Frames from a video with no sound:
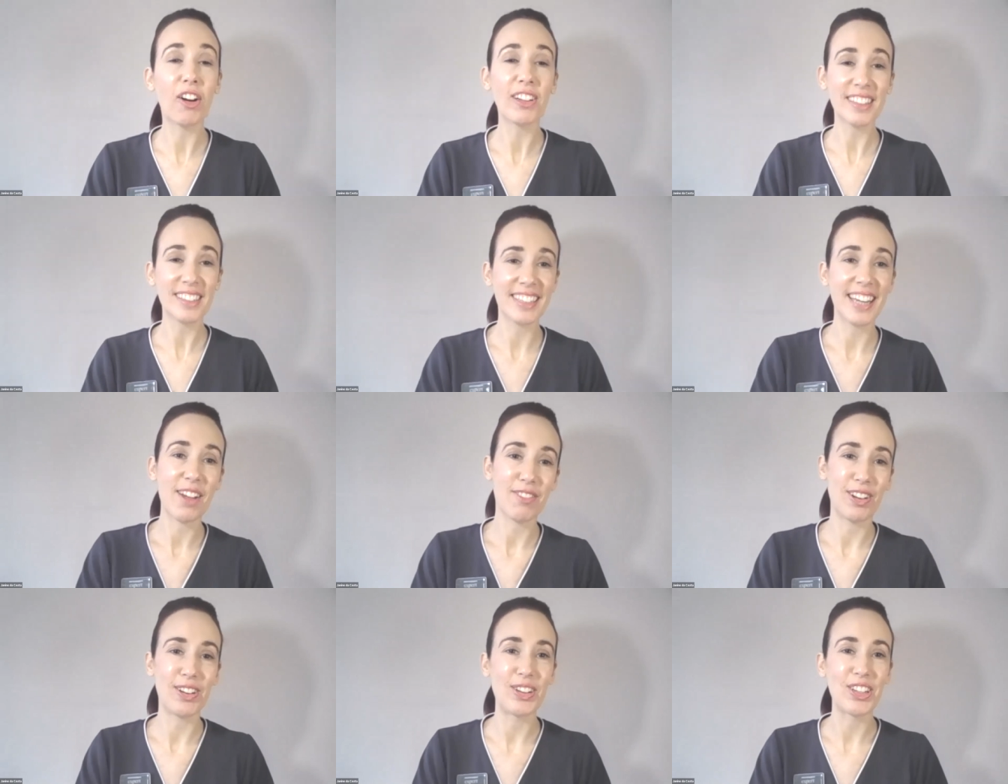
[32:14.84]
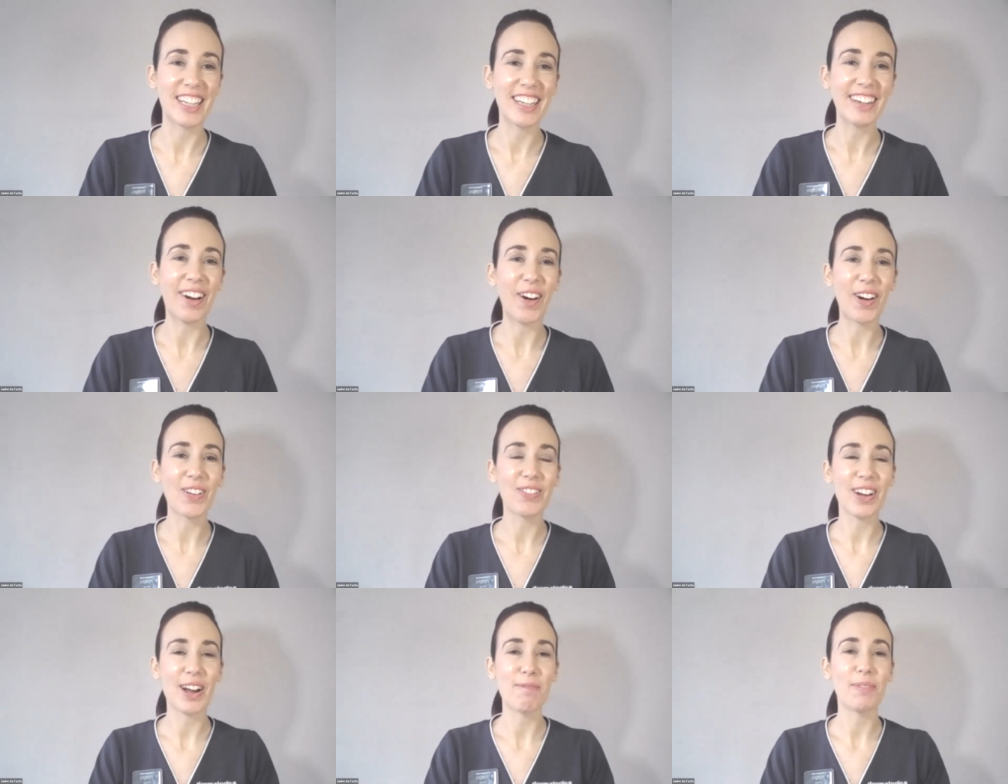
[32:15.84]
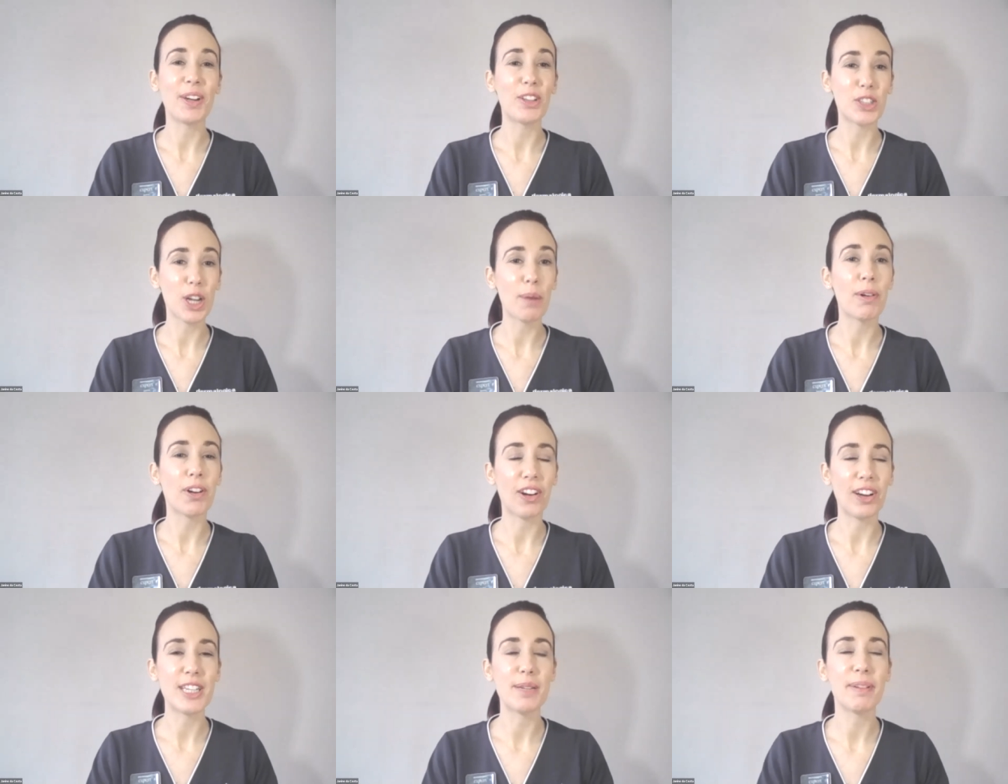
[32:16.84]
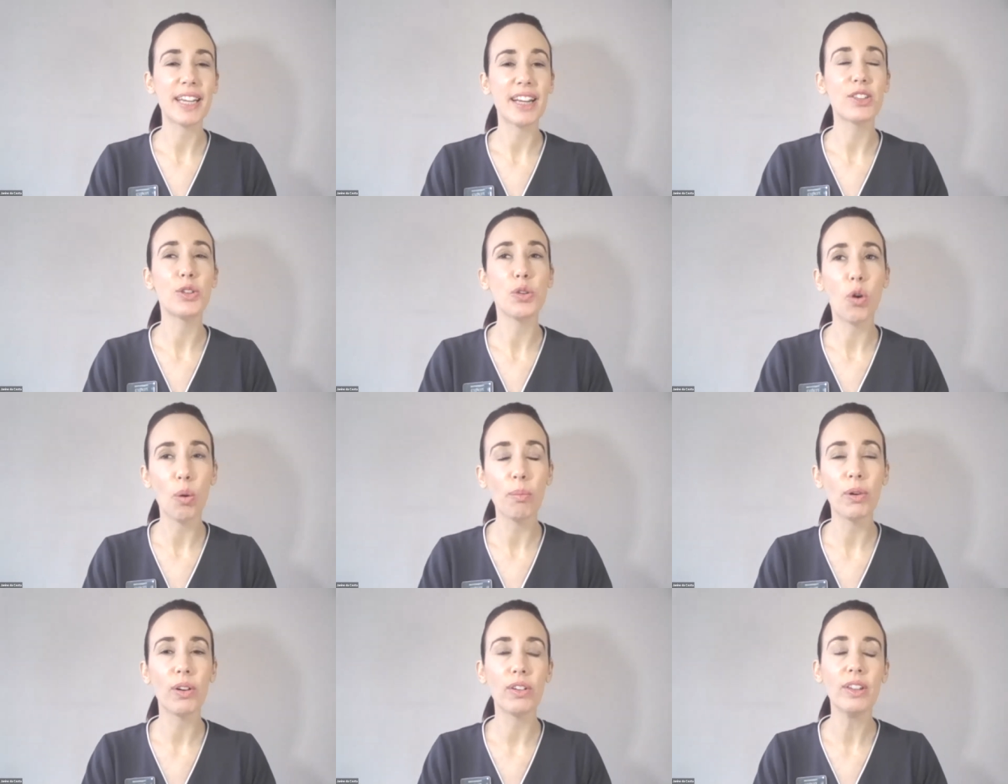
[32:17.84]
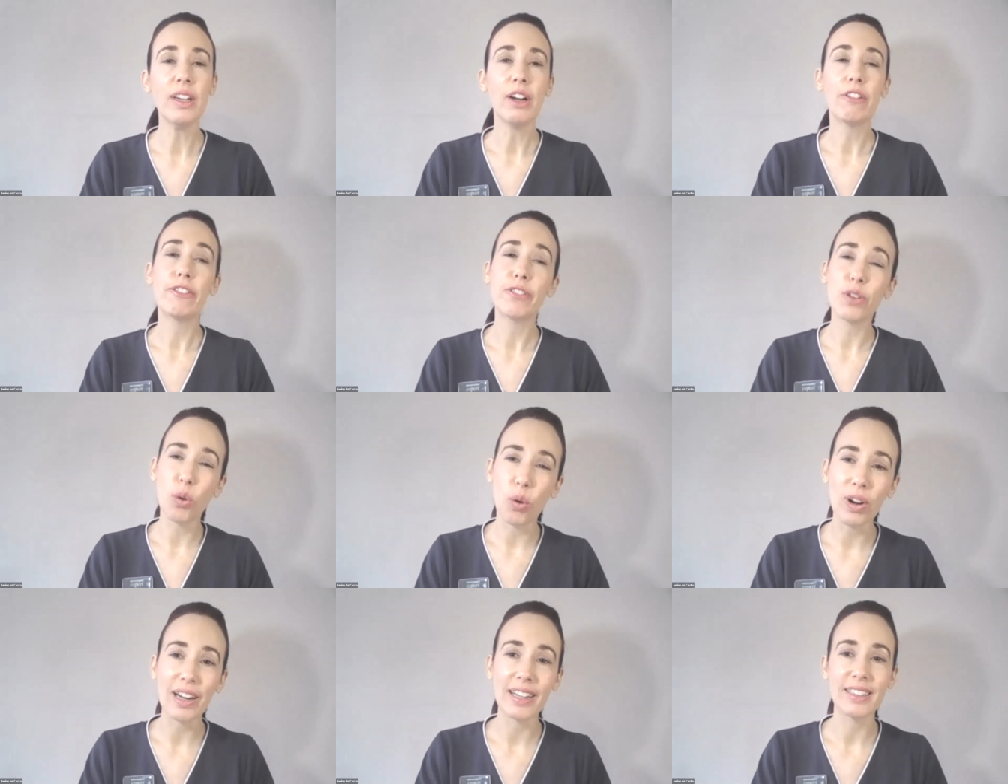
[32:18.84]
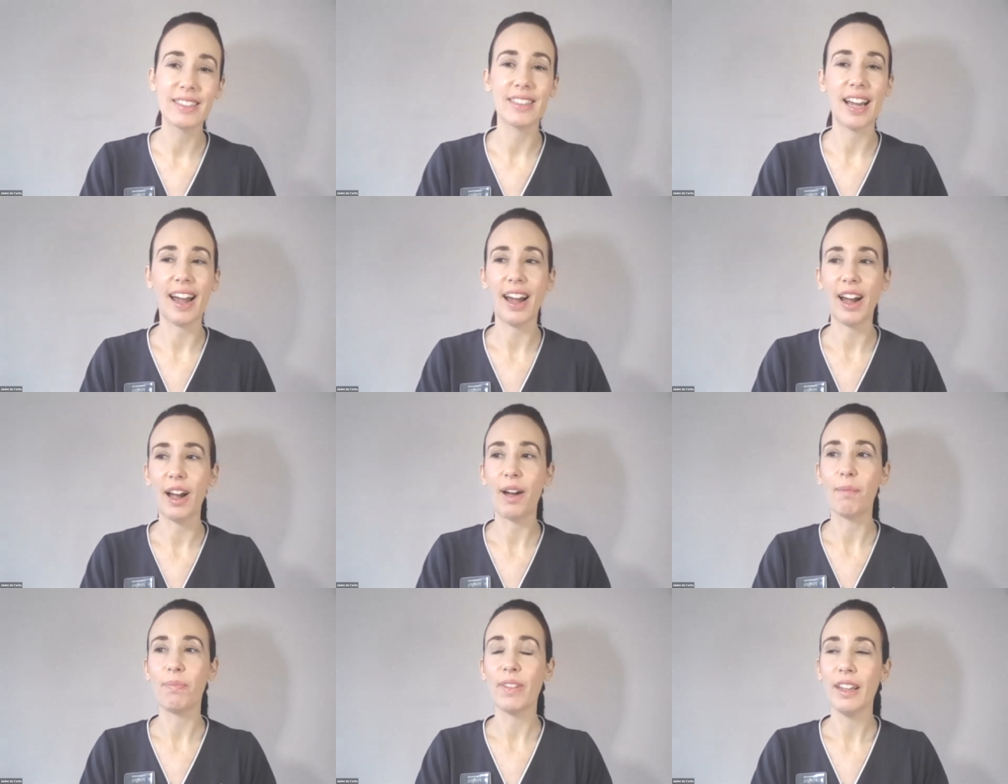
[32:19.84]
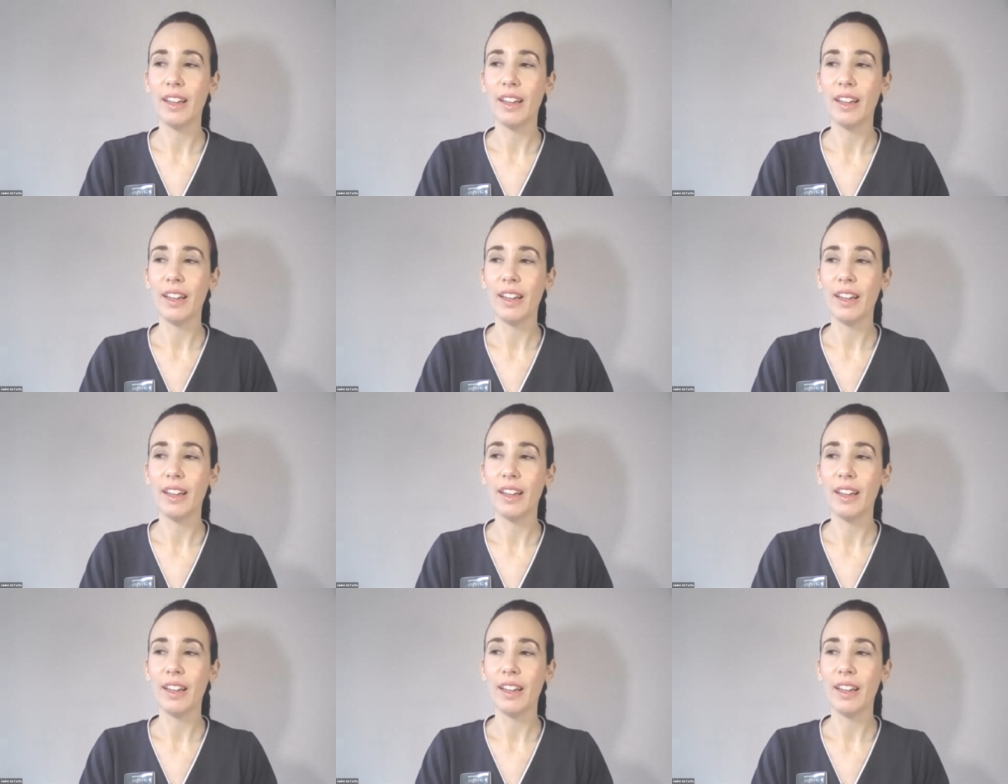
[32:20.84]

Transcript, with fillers: constant evolution of, you know, terminology. But yes, normal, flawless. I